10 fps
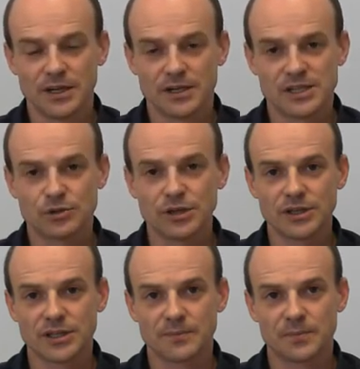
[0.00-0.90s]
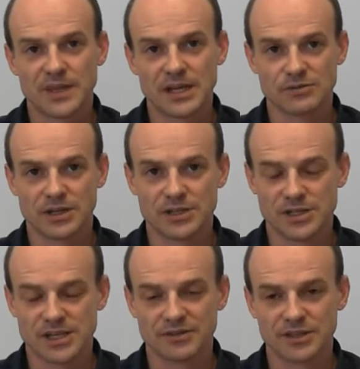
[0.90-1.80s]
Security as well as the
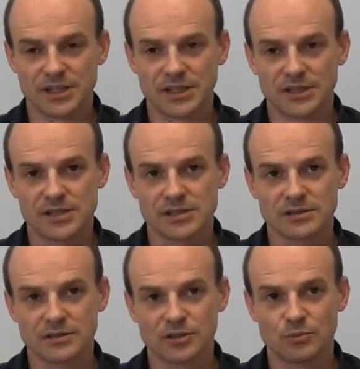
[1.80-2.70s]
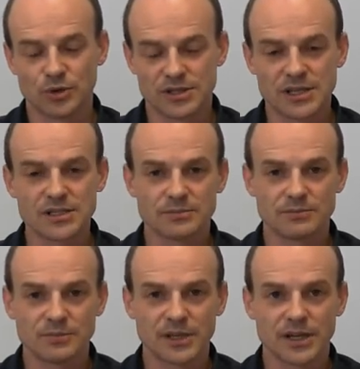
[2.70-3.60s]
safety is a process
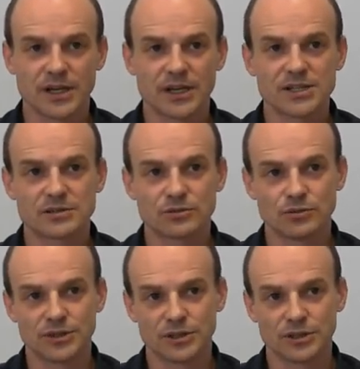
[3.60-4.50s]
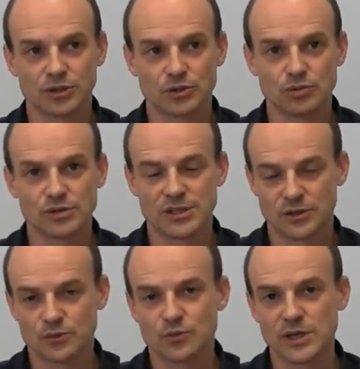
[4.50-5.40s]
realized through the tools
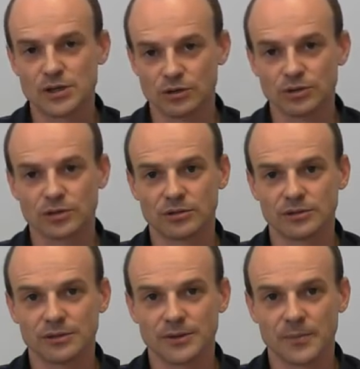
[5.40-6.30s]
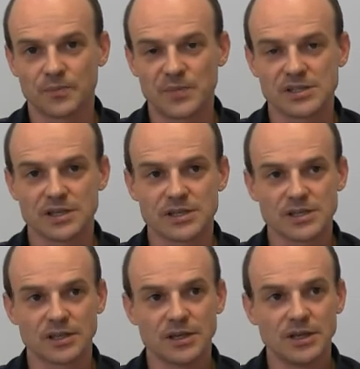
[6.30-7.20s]
that we control. As I
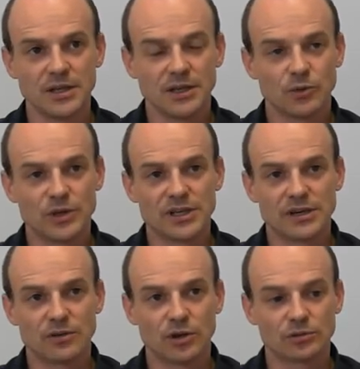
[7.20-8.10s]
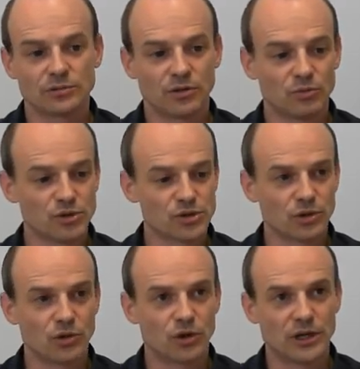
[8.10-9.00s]
said, we developed almost
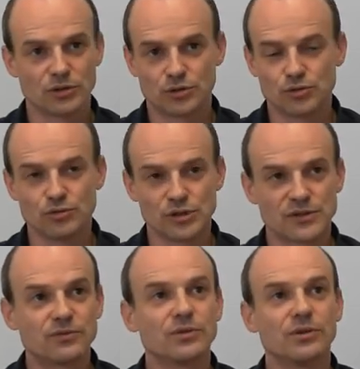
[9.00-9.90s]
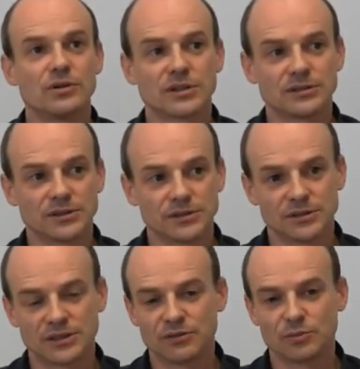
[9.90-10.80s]
all our tools
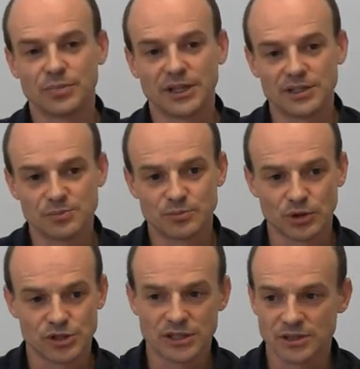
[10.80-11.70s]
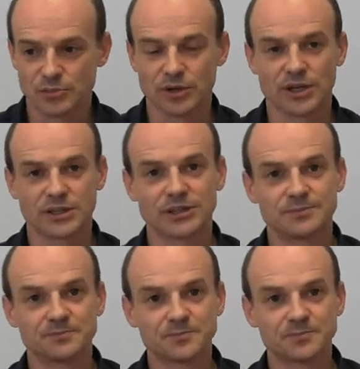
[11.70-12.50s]
for developing this project and products.